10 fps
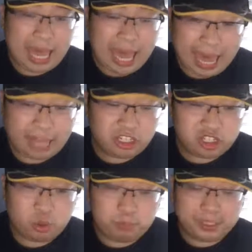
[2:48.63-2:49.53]
has
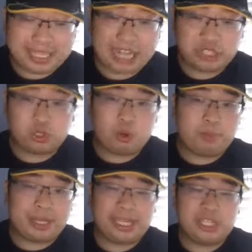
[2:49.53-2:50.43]
showed potential,
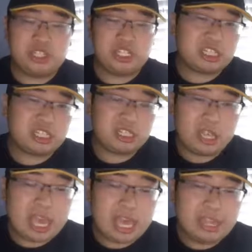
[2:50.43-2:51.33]
but he just,
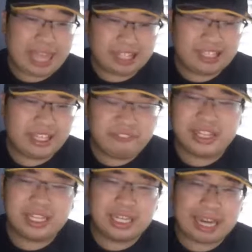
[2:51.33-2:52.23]
that
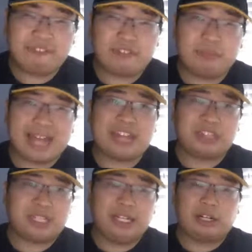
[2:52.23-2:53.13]
Cleveland game from
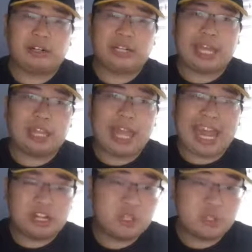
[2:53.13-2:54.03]
last year, that
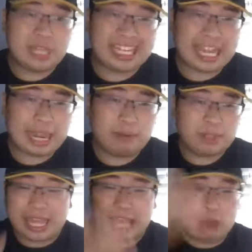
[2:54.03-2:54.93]
attitude that he had
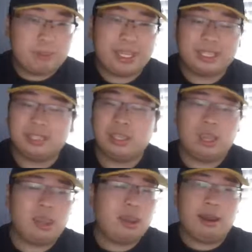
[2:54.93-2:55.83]
with the helmet,
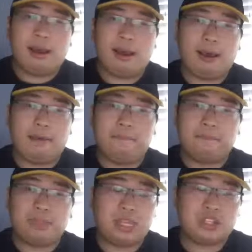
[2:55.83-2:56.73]

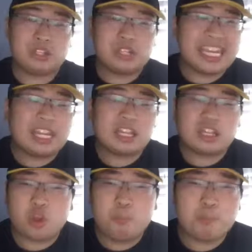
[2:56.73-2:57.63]
he's just getting
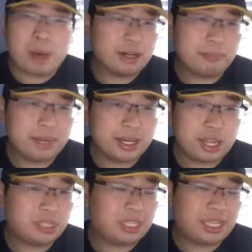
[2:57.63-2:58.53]
so butthurt
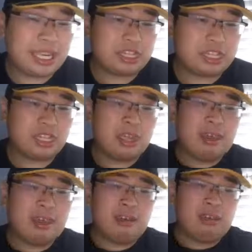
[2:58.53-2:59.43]
because he gets
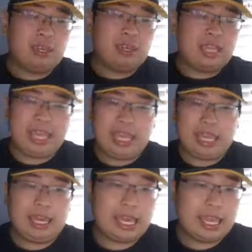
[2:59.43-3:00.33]

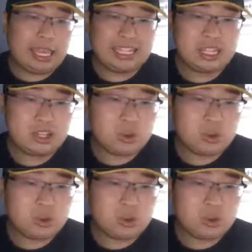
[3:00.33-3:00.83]
hit, and he's a